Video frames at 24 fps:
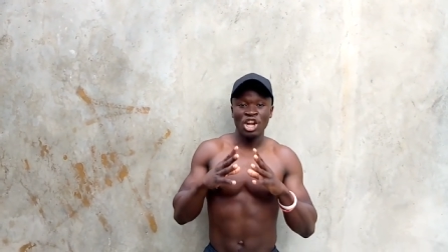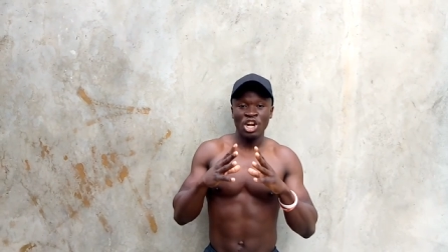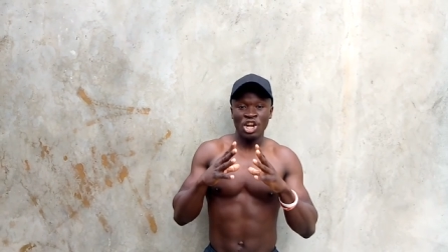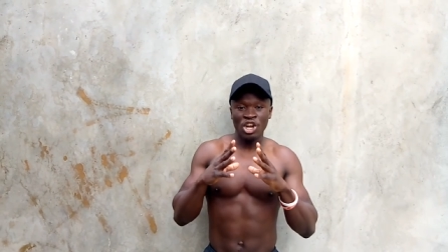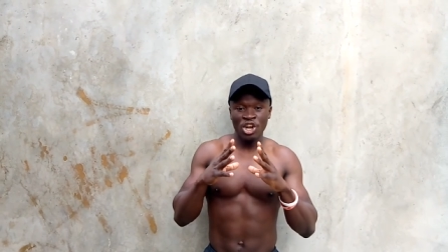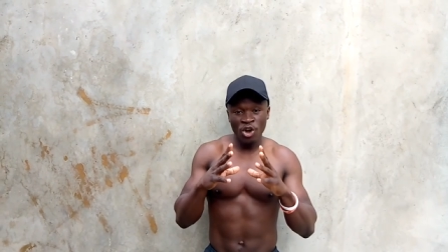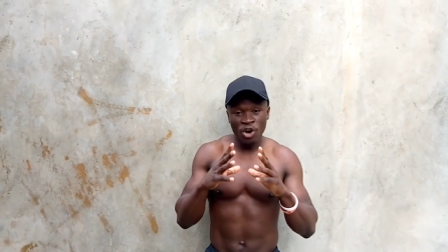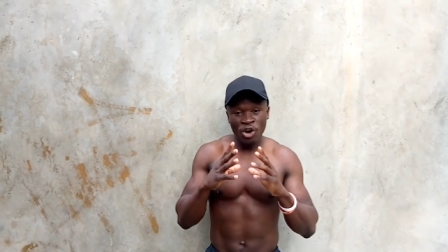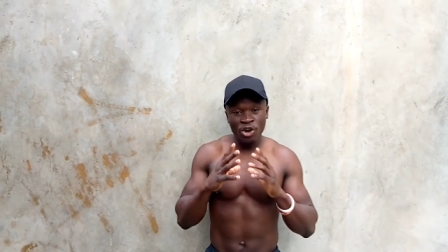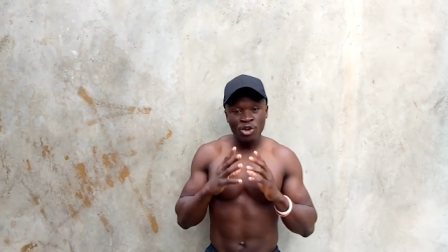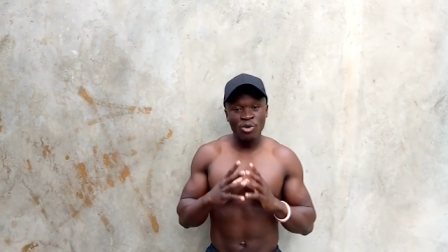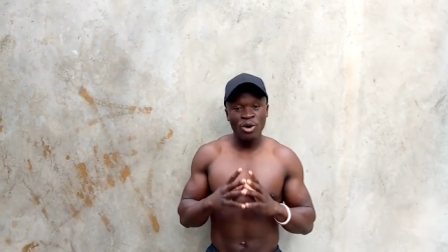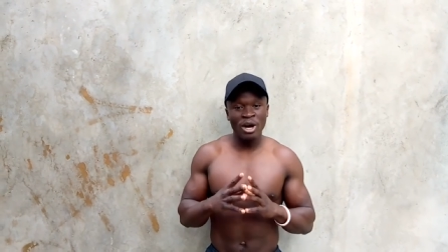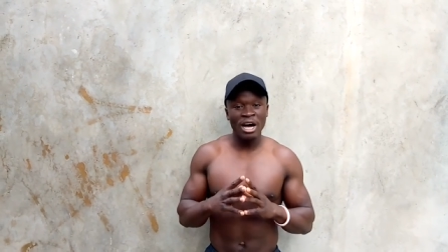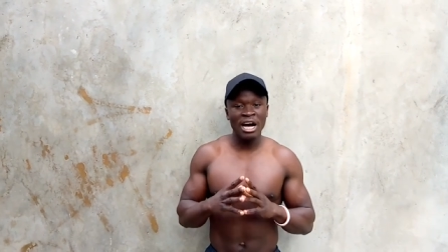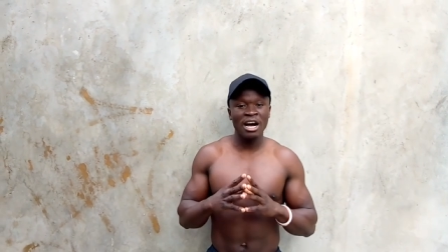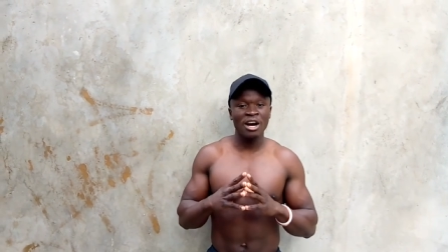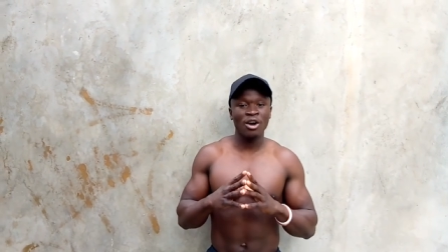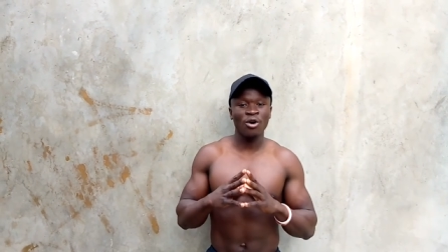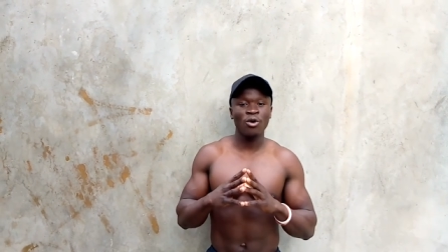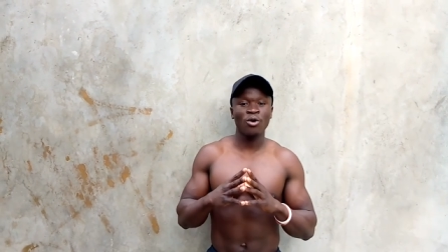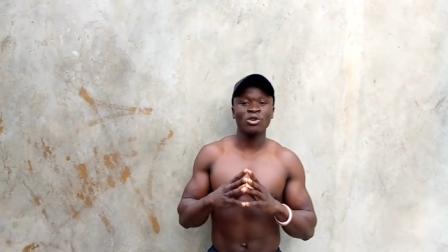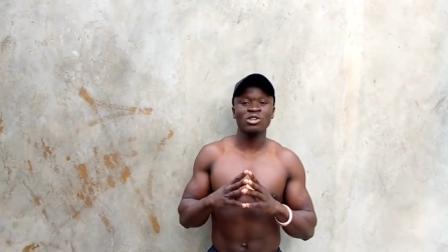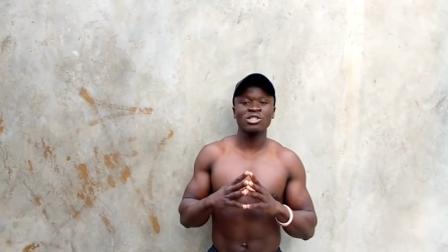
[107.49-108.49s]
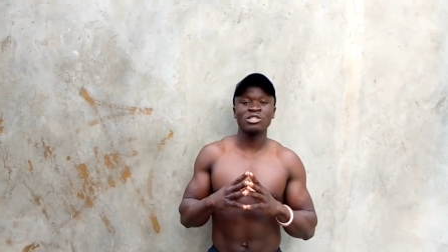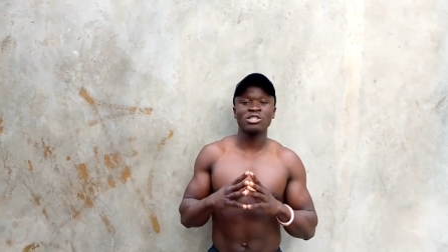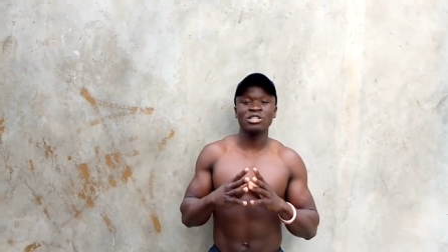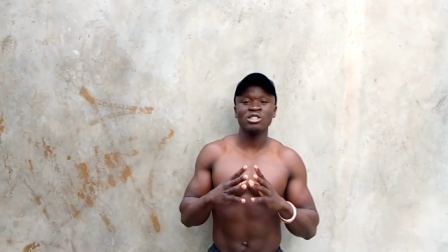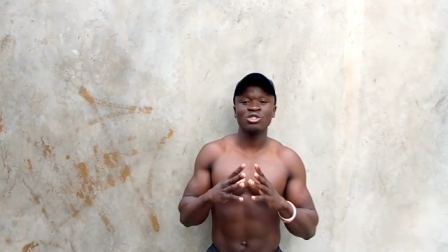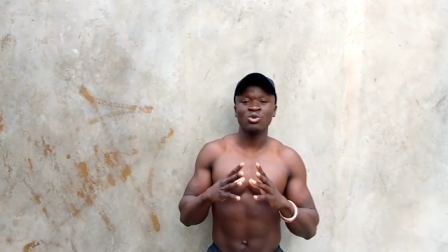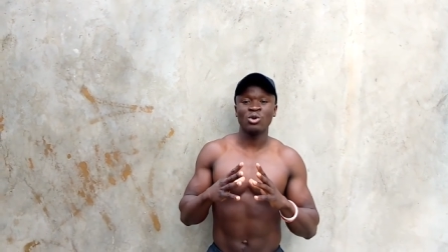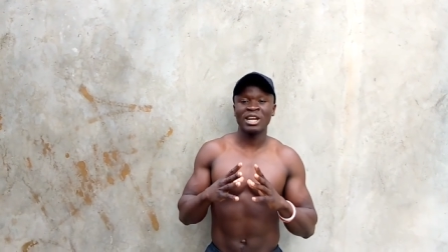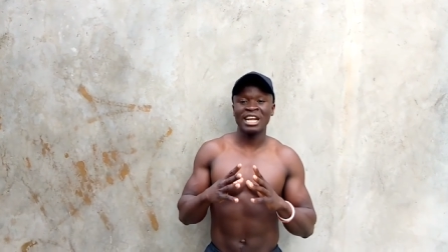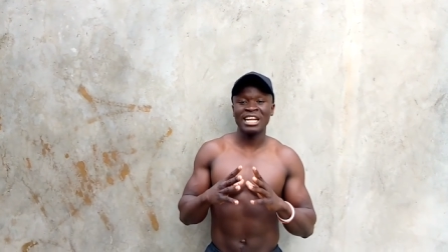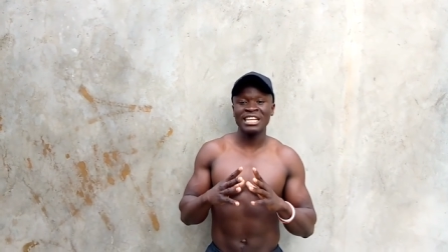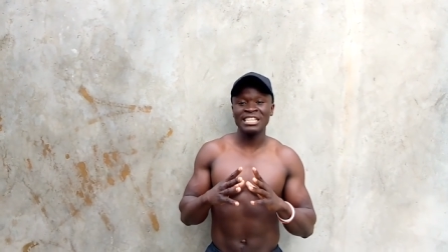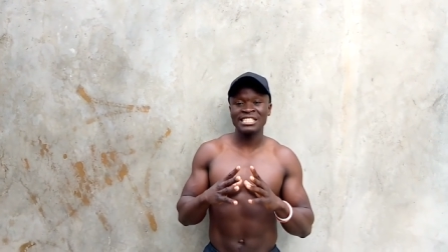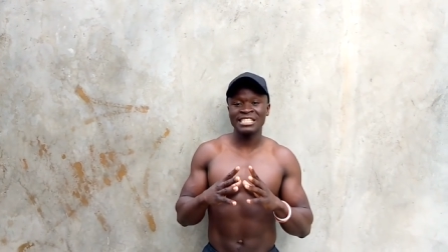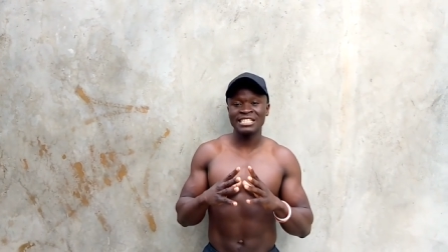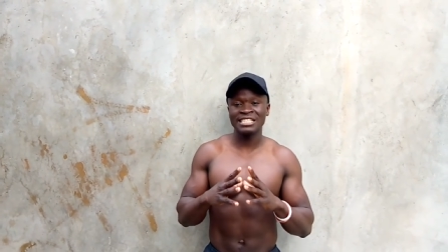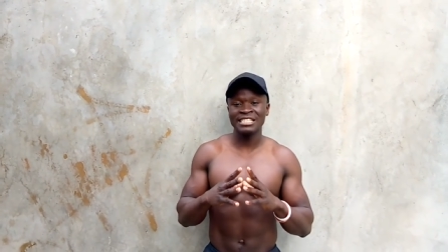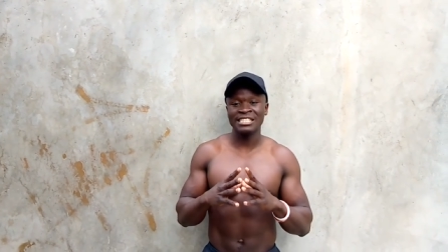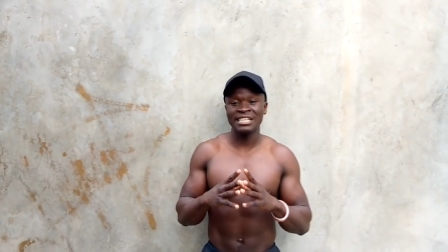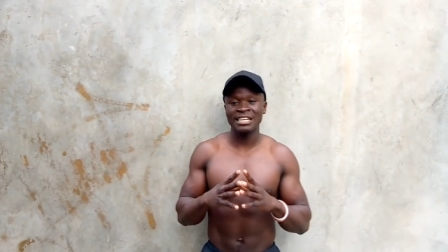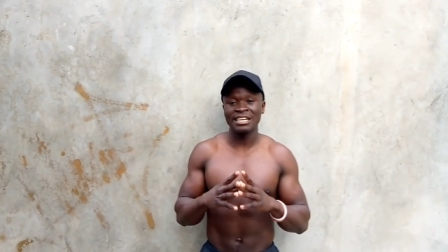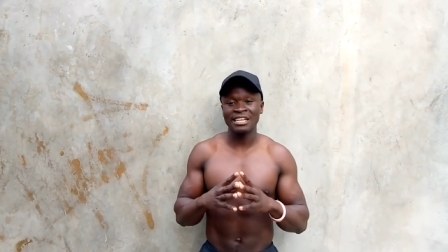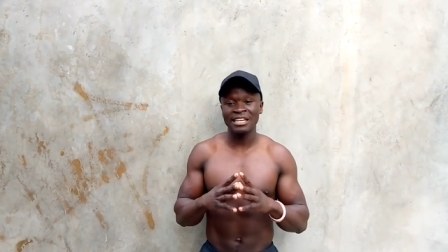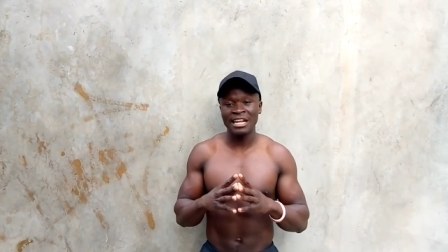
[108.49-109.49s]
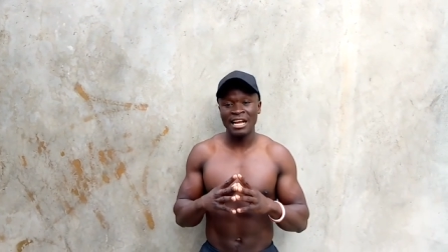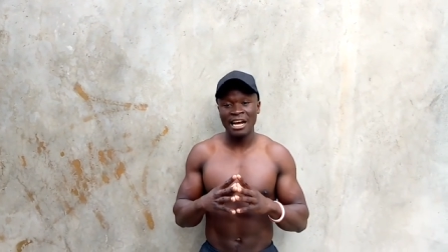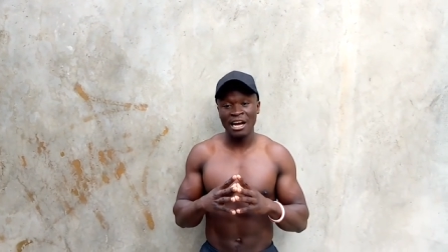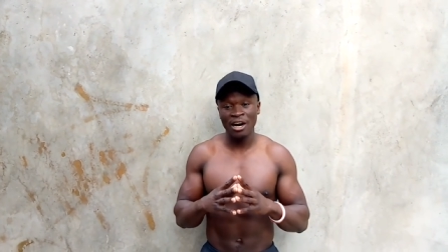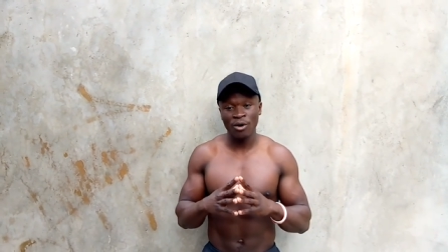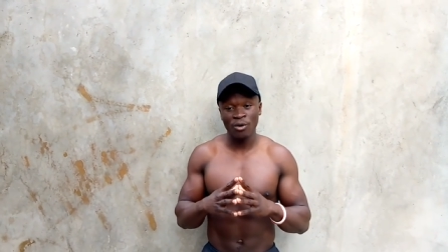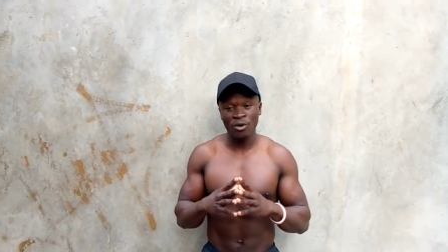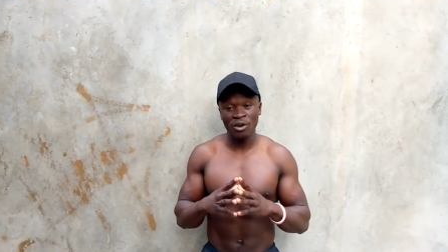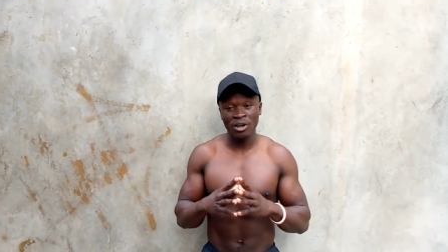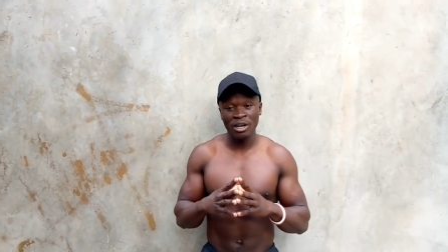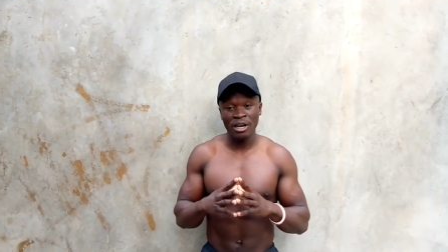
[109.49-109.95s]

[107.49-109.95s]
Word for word: Lock your ankles into a 90 degree angle.